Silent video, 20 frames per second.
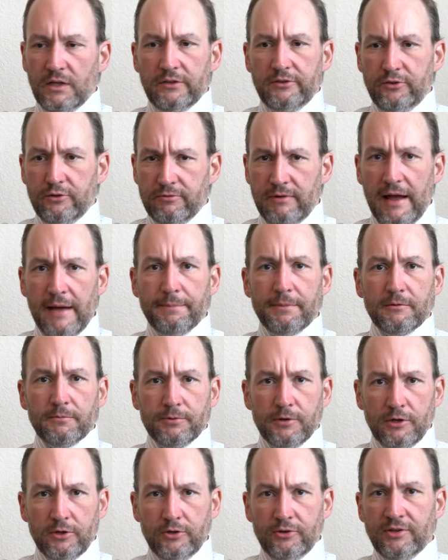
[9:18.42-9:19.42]
do rapid
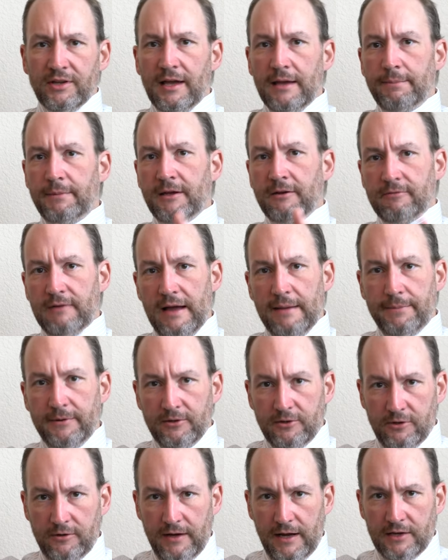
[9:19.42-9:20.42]
prototyping,
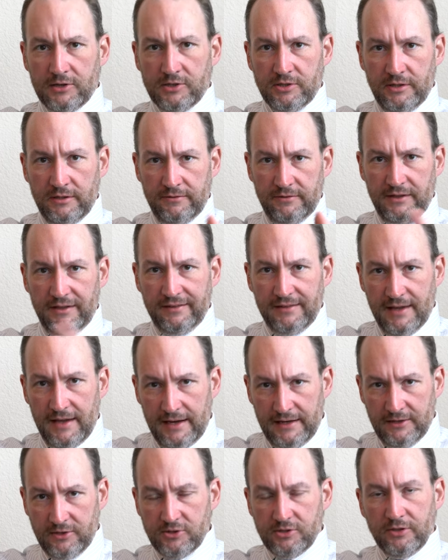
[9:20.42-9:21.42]
rapid correction of
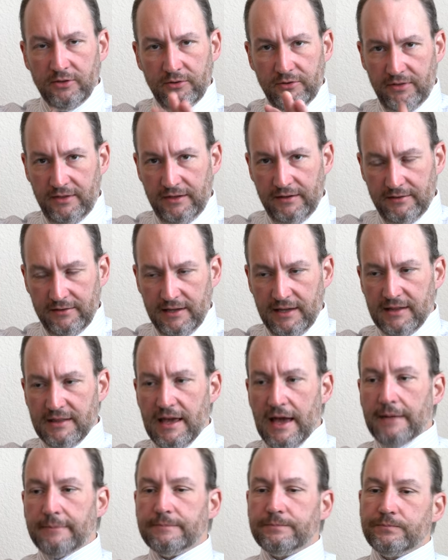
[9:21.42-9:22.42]
design issues, things like
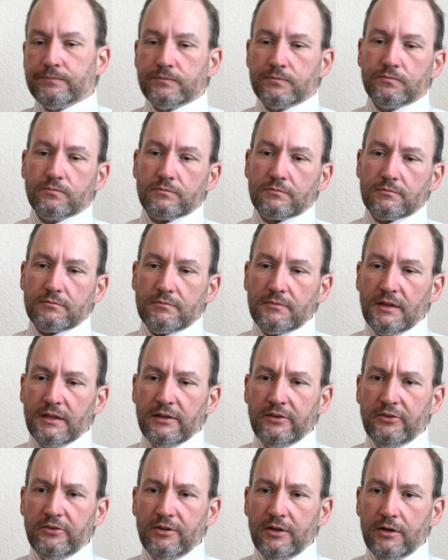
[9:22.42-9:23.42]
that.
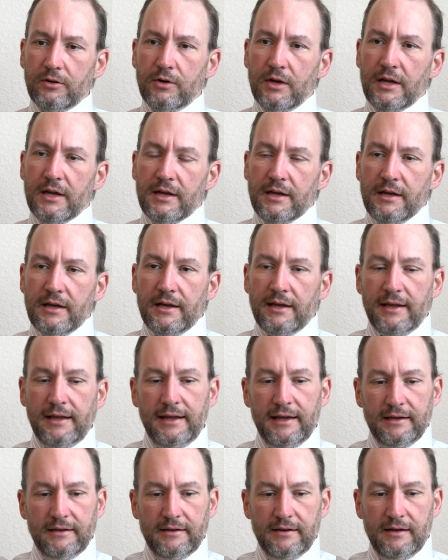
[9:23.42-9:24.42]
So,
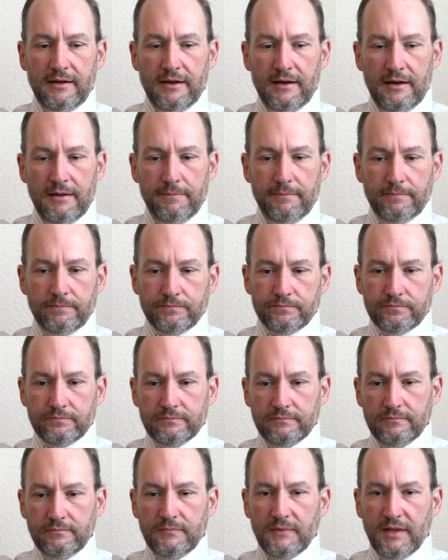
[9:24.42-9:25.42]
and um,
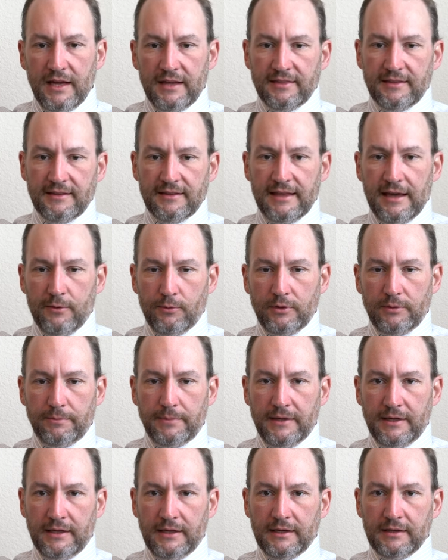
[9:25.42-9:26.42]
I think that would
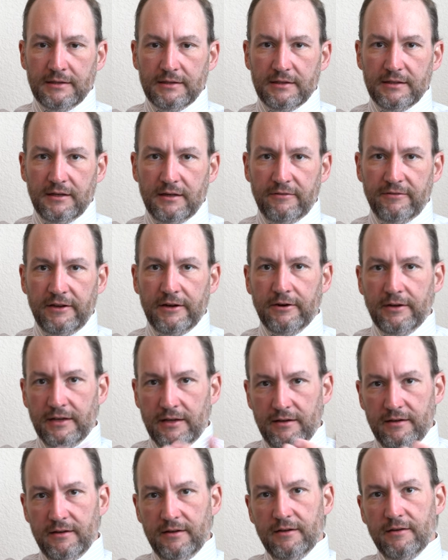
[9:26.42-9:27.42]
be a
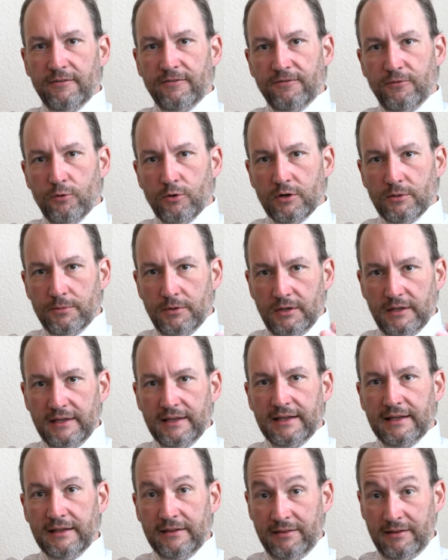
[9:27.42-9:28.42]
very affordable and
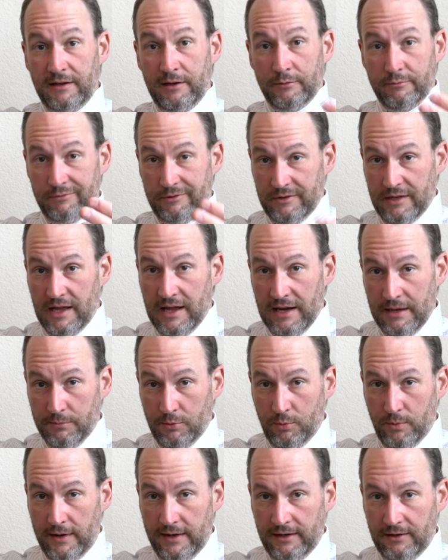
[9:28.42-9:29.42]
easy and
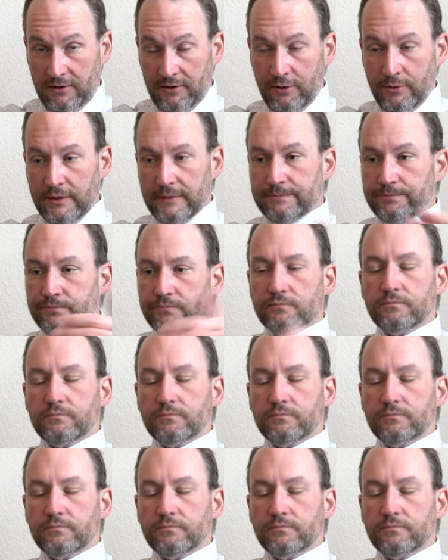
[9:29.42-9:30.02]
reliable way to do it